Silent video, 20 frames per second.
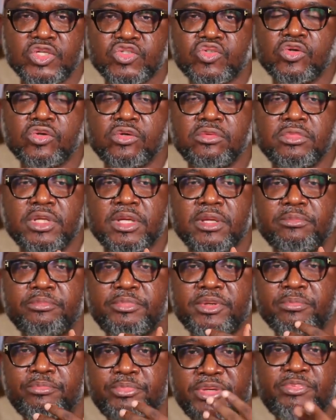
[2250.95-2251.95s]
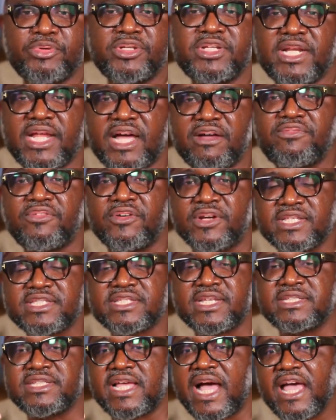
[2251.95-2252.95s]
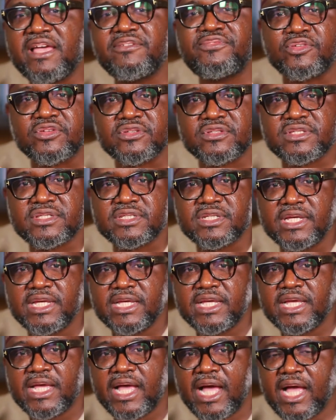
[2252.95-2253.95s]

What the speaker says: So people that have, for instance, iPhones